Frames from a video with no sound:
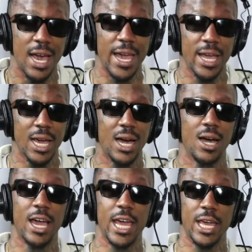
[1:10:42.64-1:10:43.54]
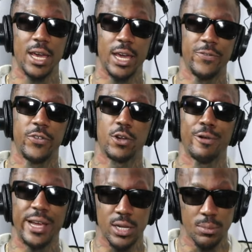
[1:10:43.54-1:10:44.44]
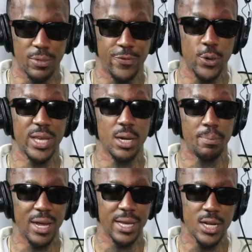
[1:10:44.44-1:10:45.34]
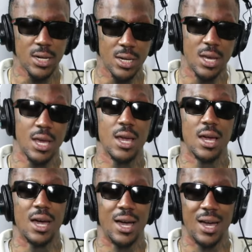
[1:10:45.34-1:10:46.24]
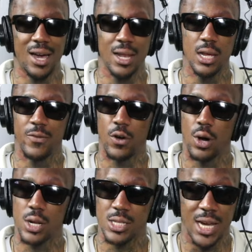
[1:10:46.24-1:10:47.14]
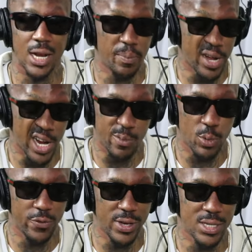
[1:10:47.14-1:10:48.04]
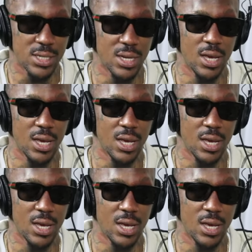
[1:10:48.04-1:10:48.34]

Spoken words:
Hey, for the record, before we get up out of here, I love all the Tyler Perry movies.